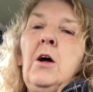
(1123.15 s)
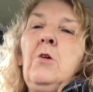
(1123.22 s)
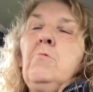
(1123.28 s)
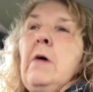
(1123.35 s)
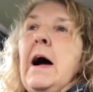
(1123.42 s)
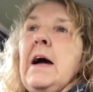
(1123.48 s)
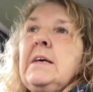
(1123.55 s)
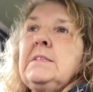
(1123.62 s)

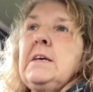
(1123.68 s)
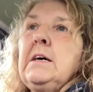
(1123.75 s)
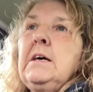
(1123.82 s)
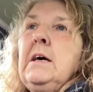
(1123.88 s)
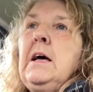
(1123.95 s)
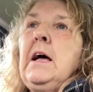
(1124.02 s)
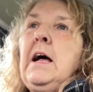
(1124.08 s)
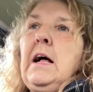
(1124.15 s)
Right,
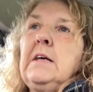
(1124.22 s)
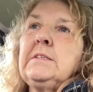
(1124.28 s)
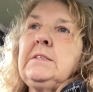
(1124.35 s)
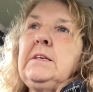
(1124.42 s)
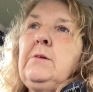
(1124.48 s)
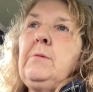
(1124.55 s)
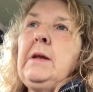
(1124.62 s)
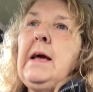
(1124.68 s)
I'll see
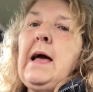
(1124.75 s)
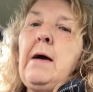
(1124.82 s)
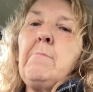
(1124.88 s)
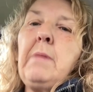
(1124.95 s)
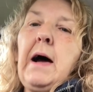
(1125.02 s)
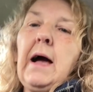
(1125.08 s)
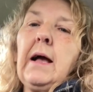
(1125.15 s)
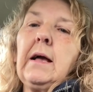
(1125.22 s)
you when I get
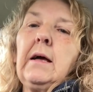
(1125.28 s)
back.